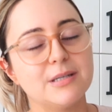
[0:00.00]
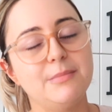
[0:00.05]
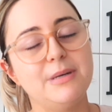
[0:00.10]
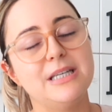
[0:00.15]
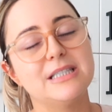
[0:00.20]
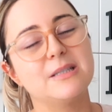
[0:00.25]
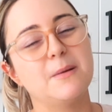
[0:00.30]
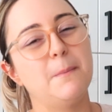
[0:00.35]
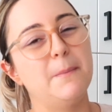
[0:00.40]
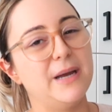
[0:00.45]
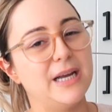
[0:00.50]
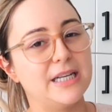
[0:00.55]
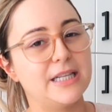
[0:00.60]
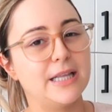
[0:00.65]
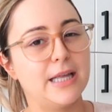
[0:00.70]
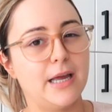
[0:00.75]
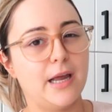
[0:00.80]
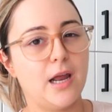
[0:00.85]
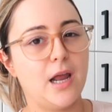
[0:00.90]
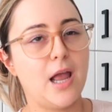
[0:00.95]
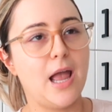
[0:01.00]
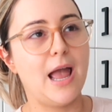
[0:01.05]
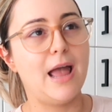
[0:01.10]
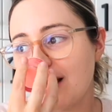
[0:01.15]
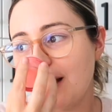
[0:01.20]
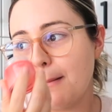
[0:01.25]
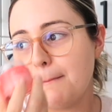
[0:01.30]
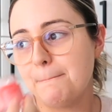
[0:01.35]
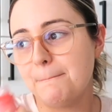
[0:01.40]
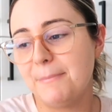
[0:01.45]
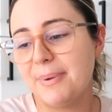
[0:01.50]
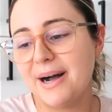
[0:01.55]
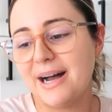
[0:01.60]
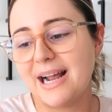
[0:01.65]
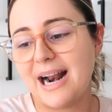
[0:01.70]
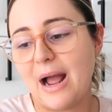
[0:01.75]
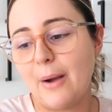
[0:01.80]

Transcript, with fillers: to me is a big thing but